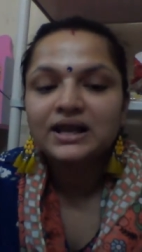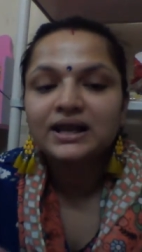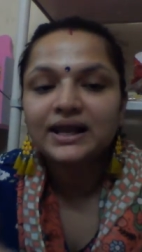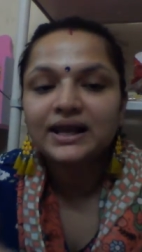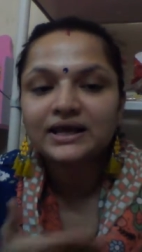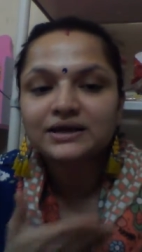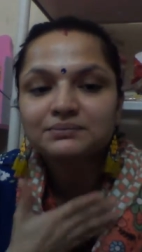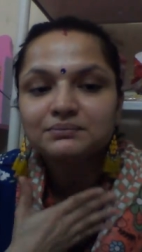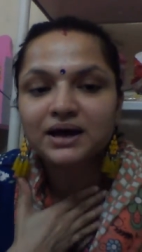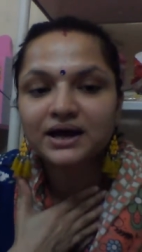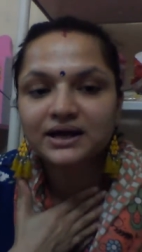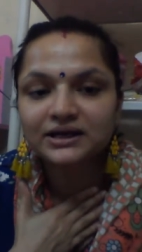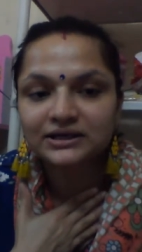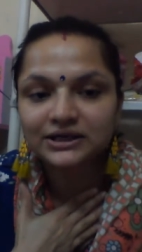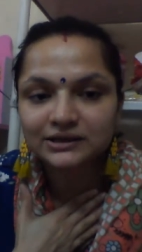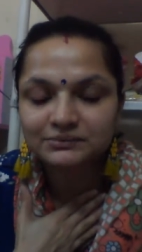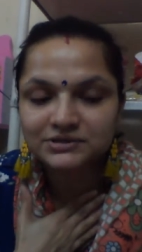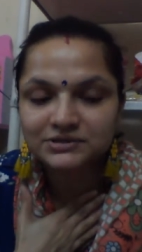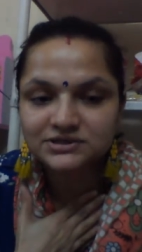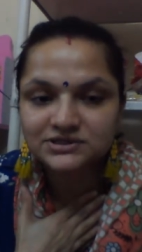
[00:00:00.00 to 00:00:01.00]
Like my
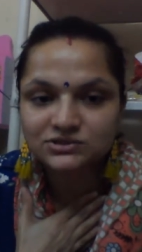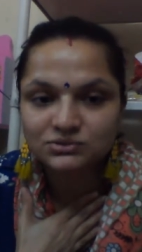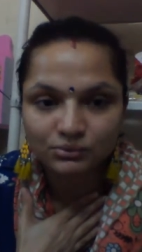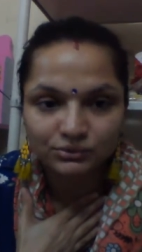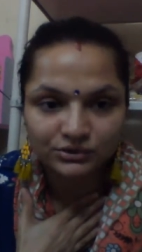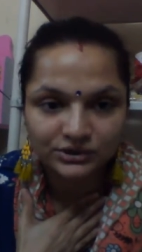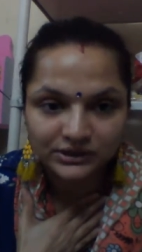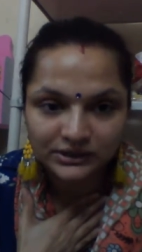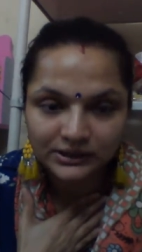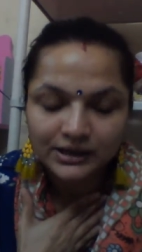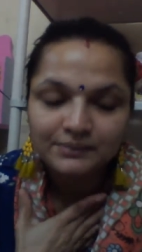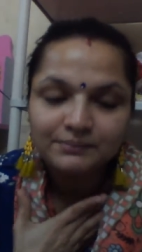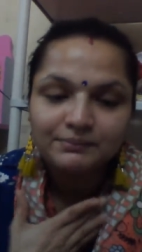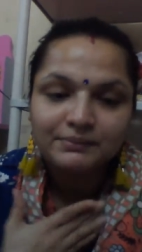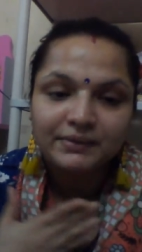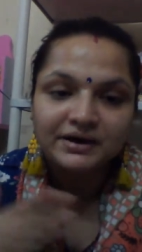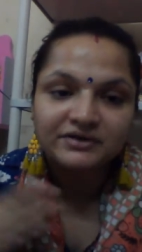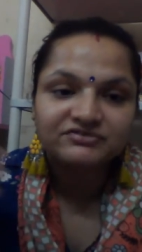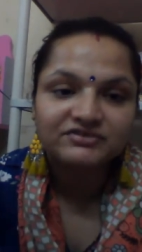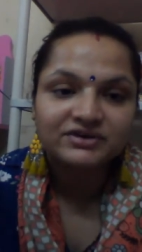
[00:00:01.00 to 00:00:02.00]
name is Sonal,
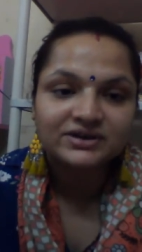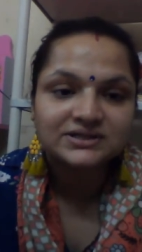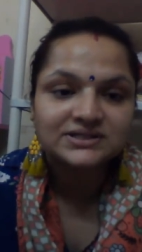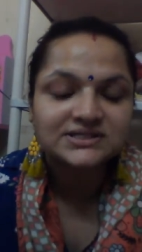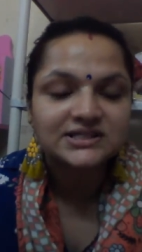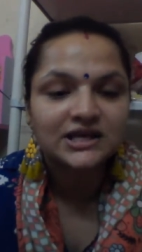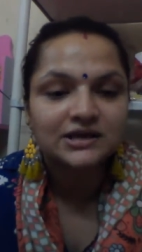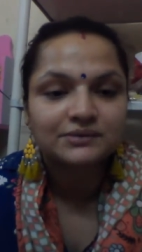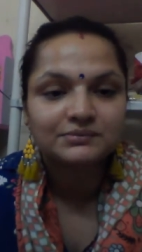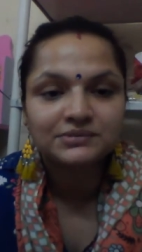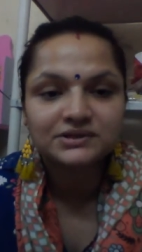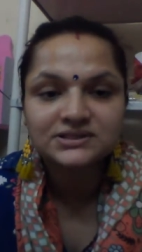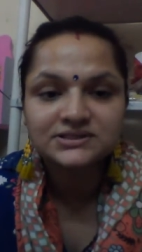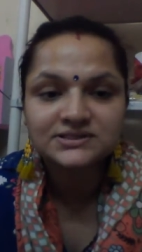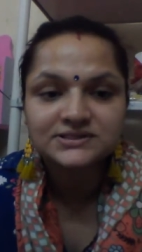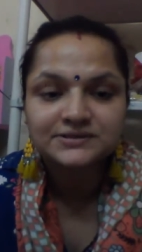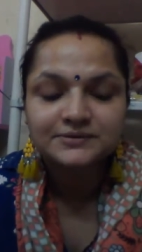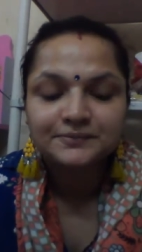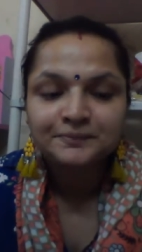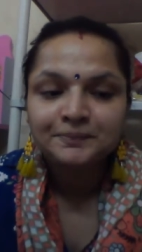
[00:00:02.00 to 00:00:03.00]
my friend's name
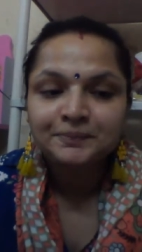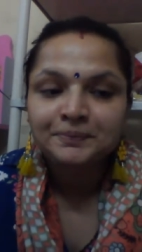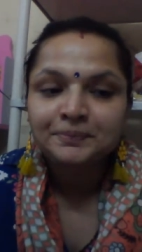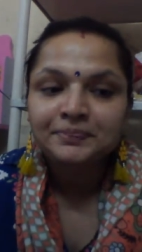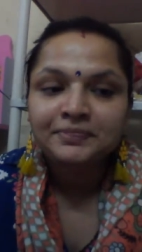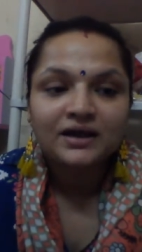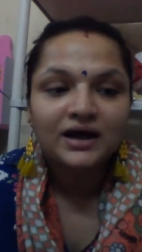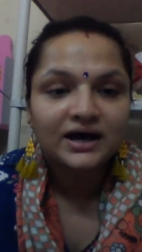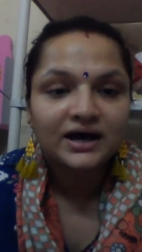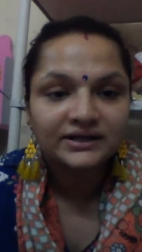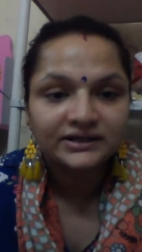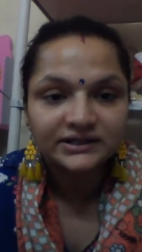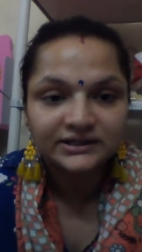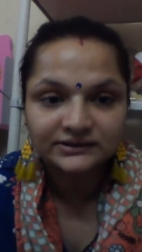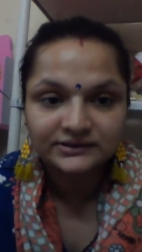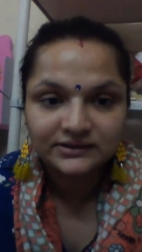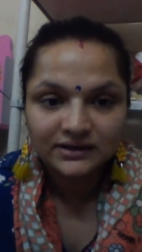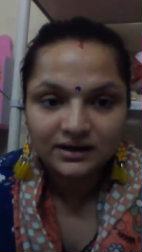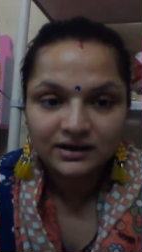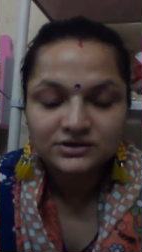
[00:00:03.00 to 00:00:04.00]
is
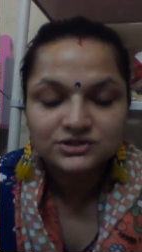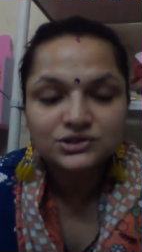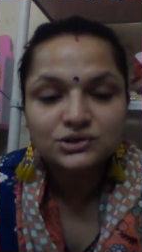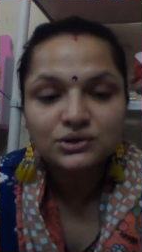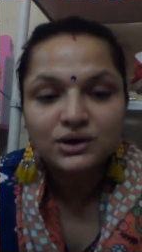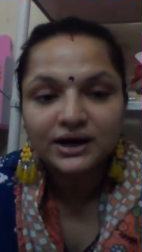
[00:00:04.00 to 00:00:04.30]
Anita. So